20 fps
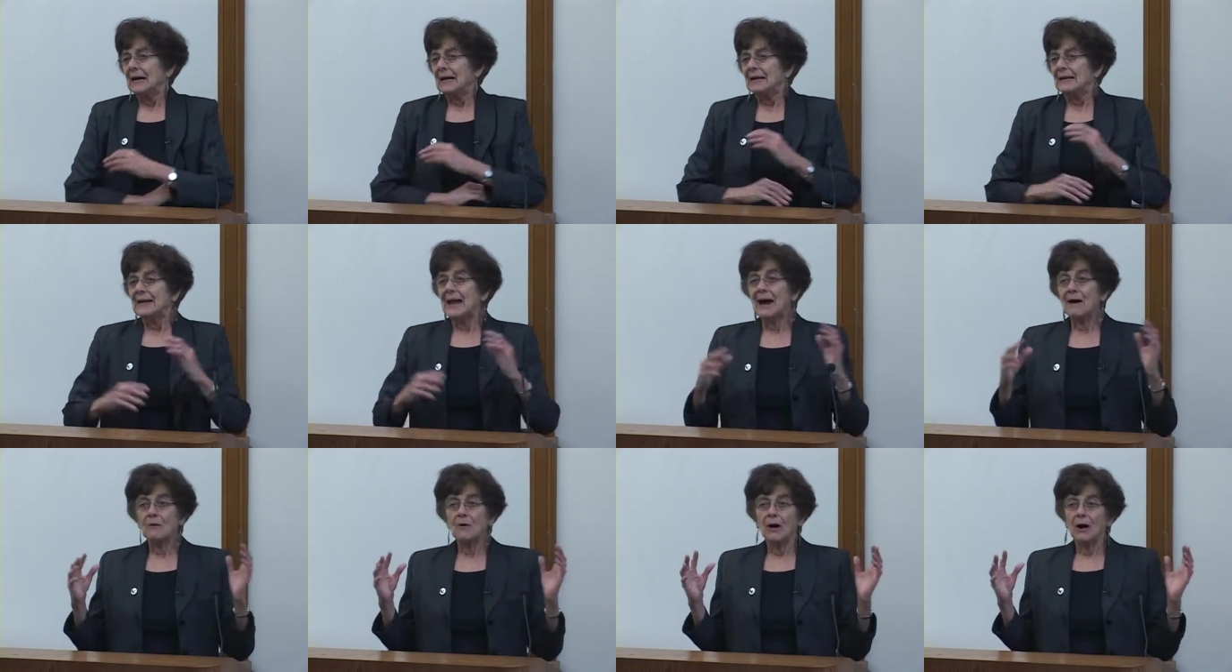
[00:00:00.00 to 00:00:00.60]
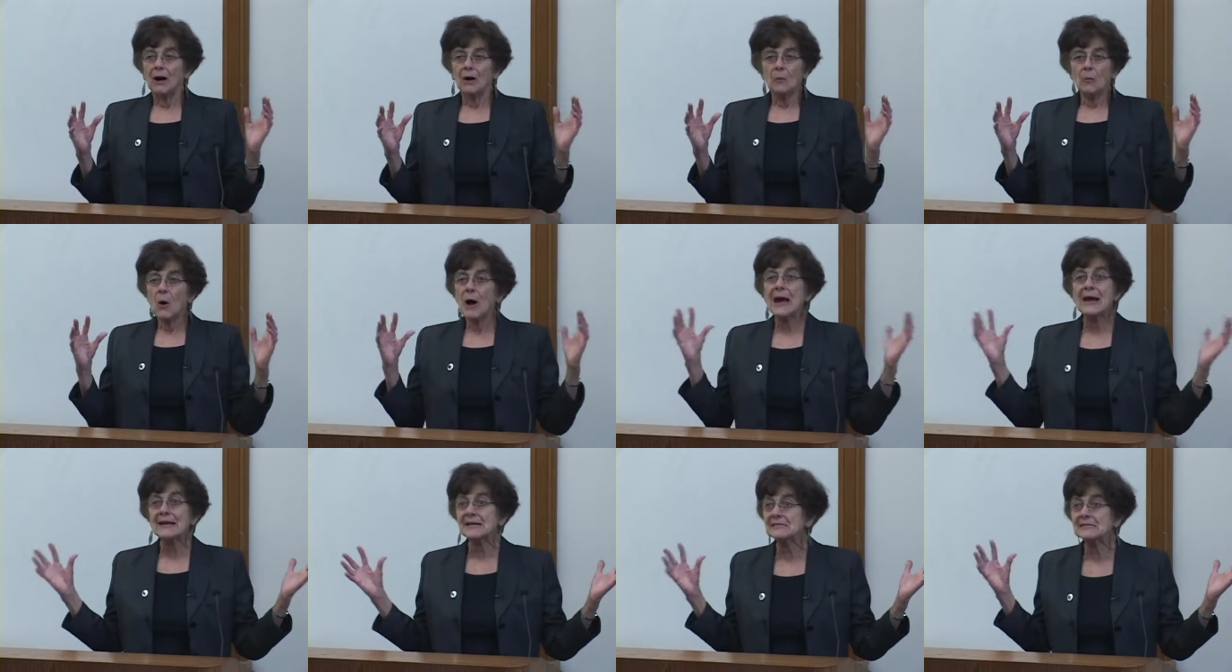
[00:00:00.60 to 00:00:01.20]
Now,
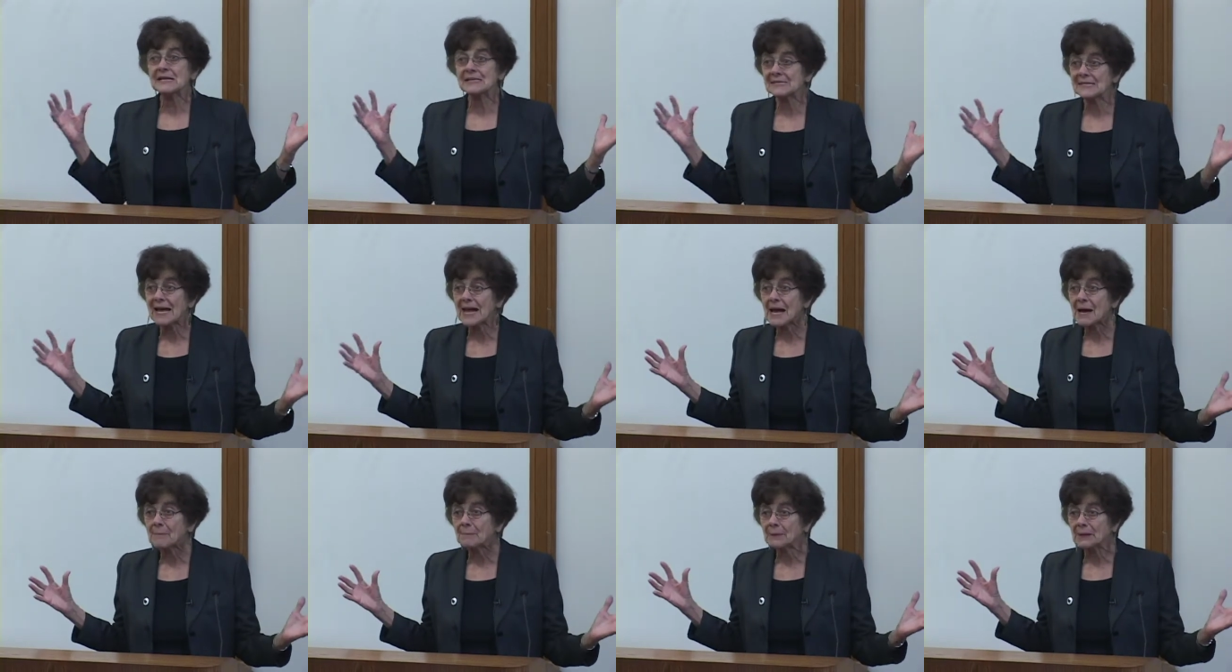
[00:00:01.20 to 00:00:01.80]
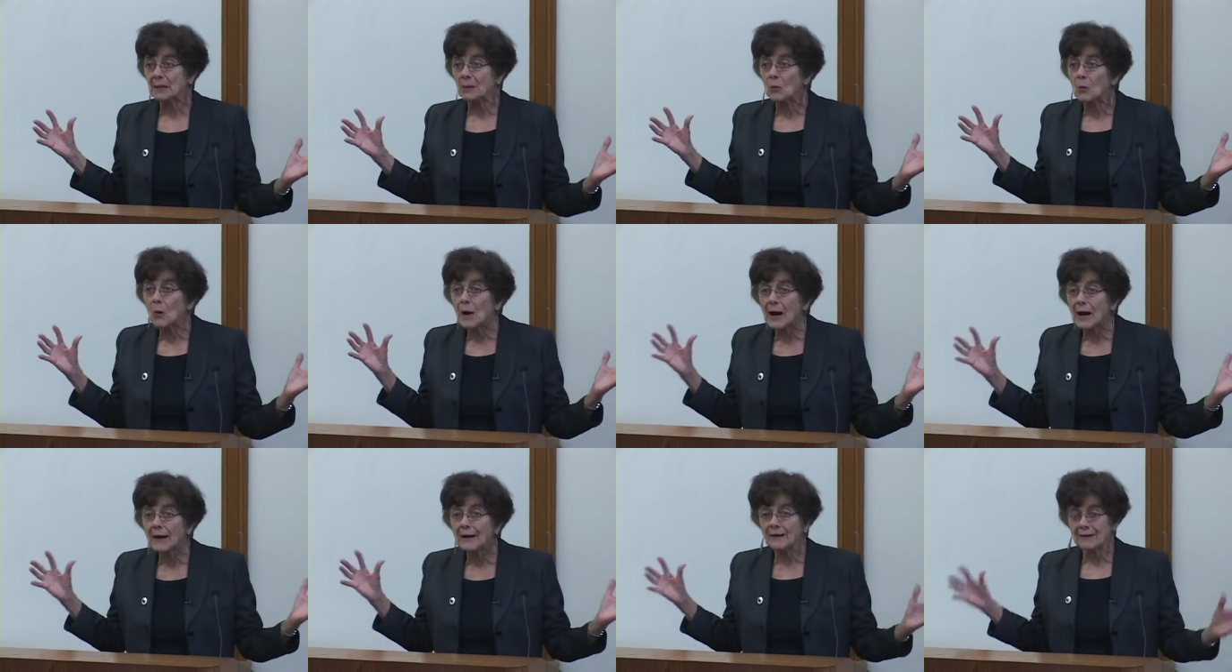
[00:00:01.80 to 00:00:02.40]
why is this happening?
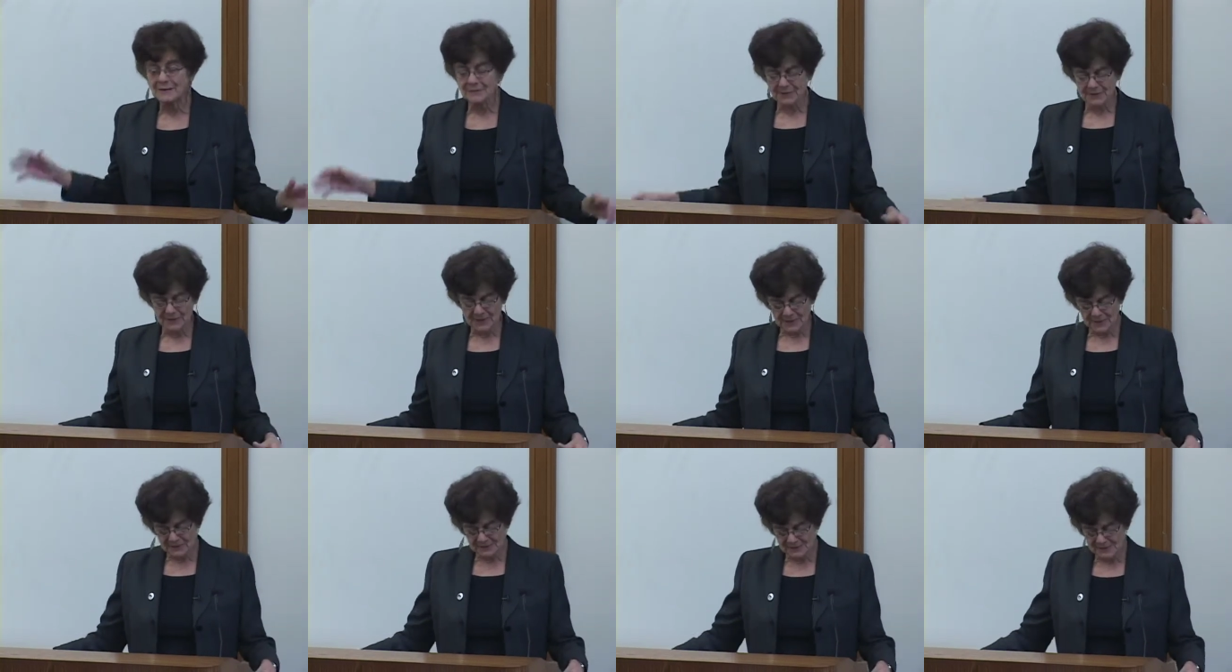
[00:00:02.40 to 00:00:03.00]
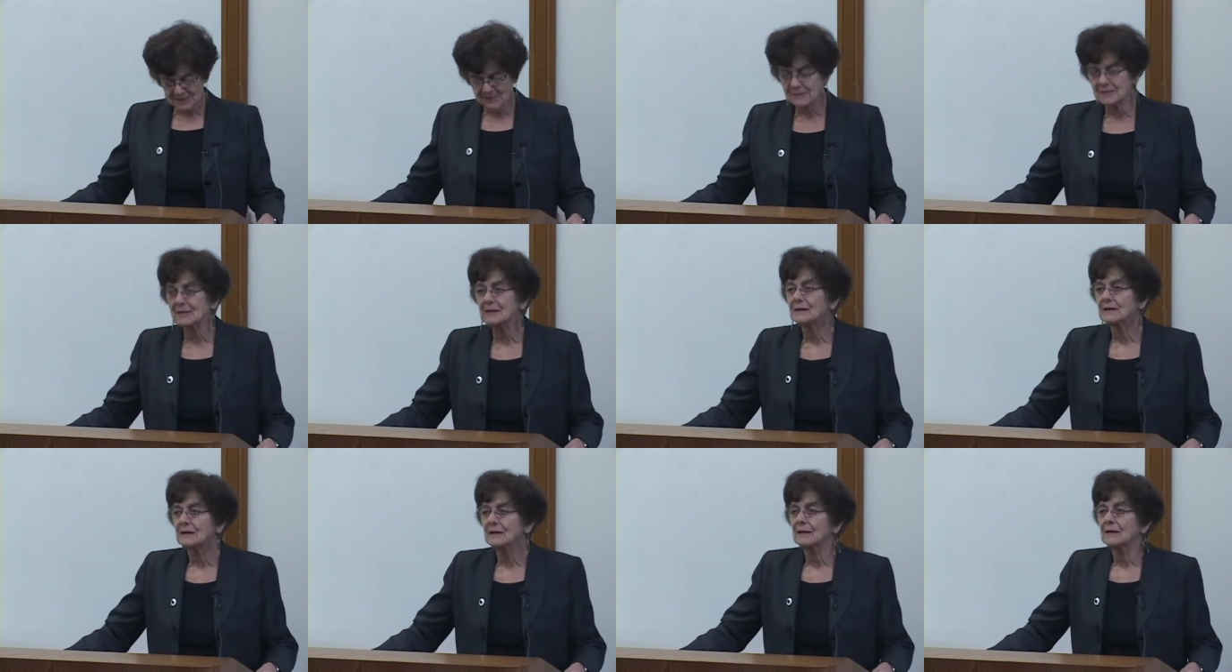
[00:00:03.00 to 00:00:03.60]
Why are things
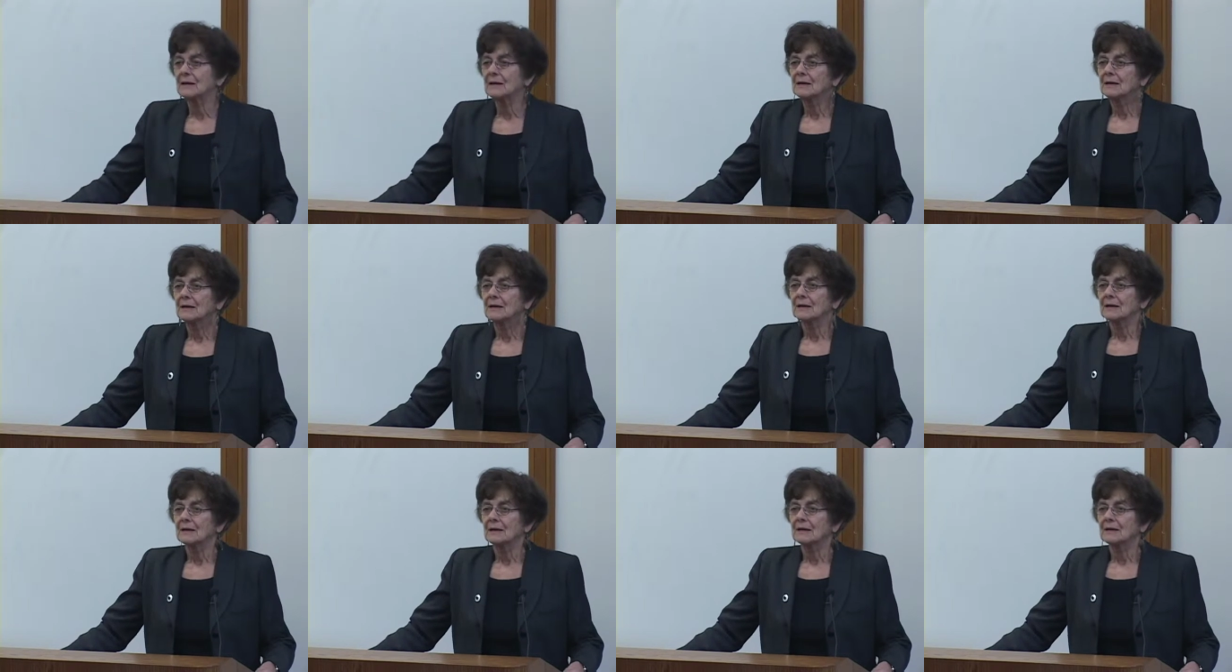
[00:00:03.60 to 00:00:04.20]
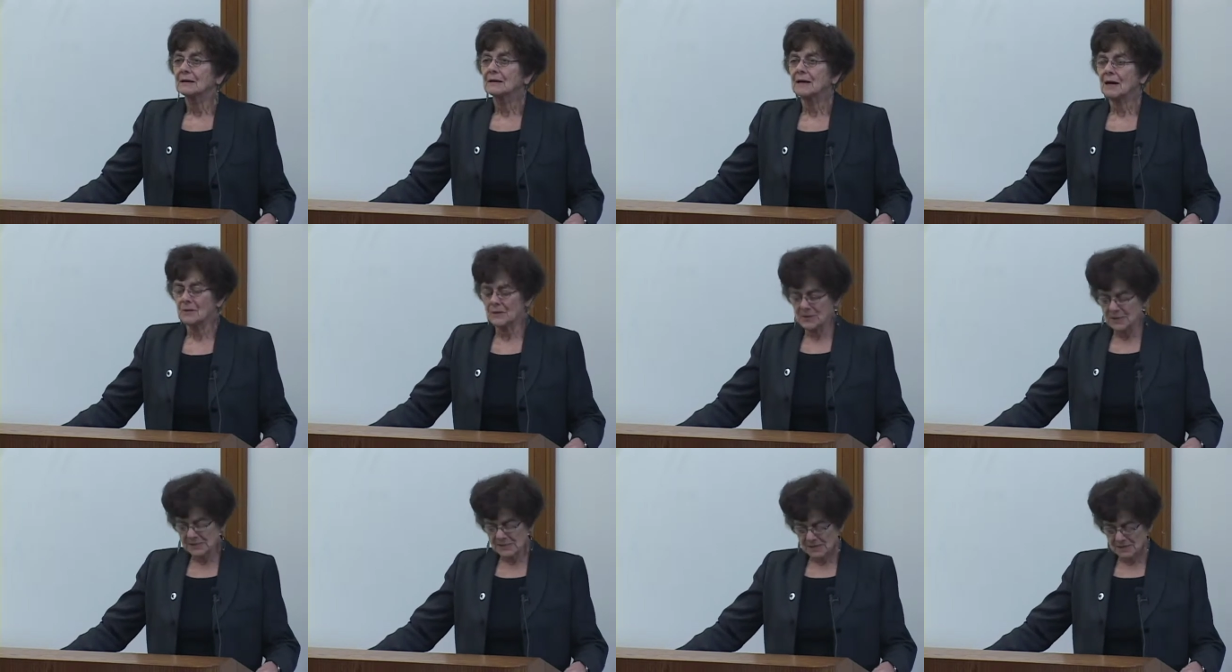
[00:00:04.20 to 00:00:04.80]

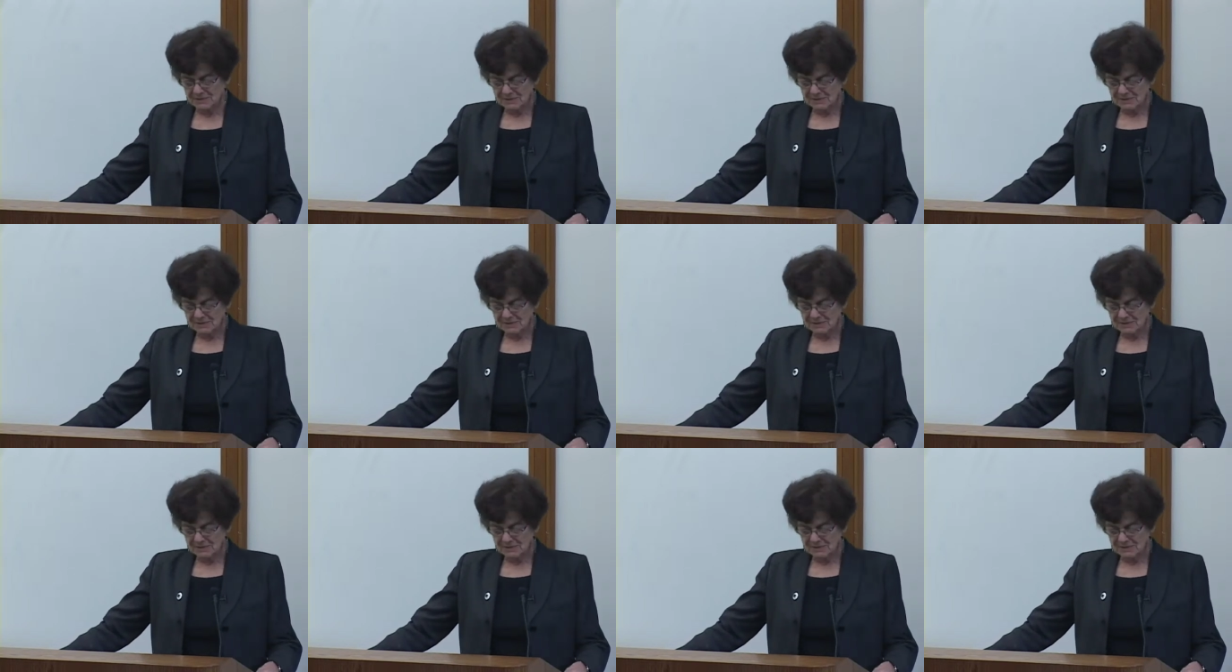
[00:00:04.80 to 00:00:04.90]
going so